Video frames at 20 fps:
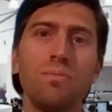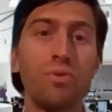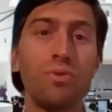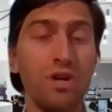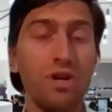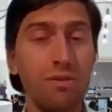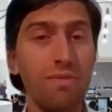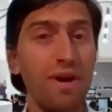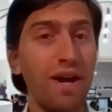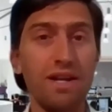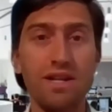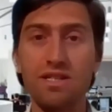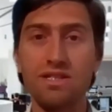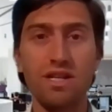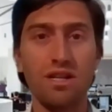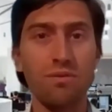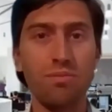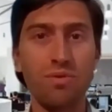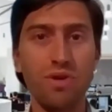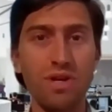pre-made, it's
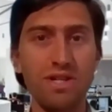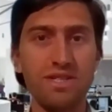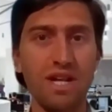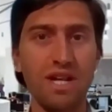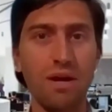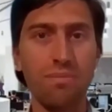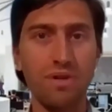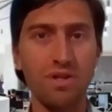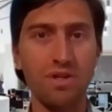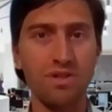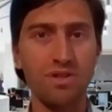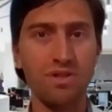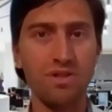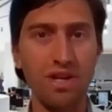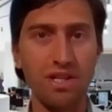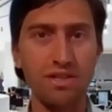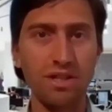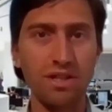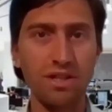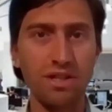kind of pre-set up, it's
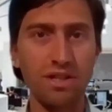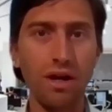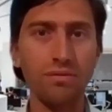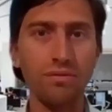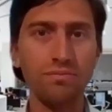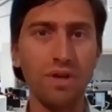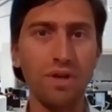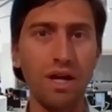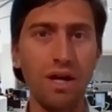ready to go.